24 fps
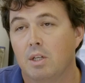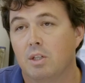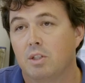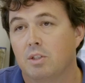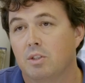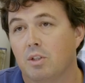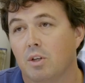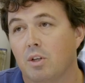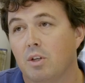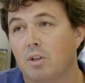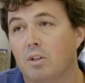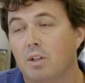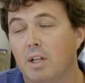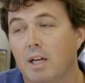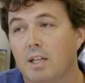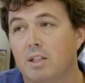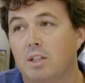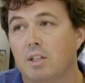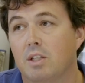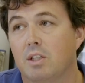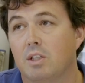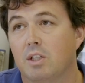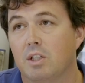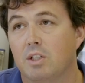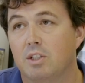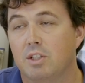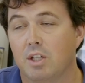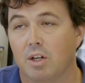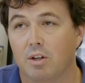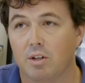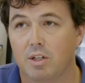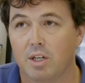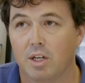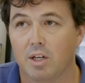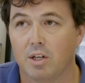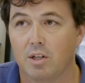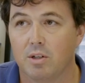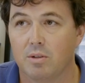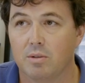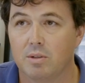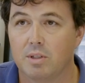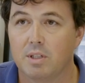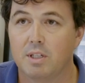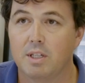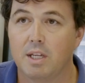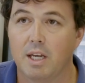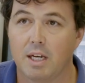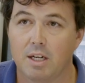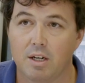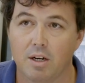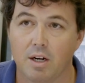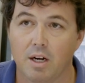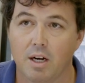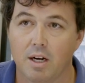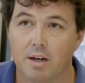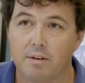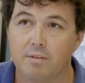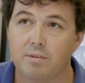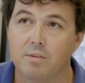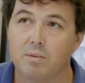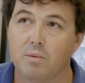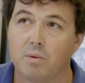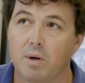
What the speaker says: So you let the gel coat kick off,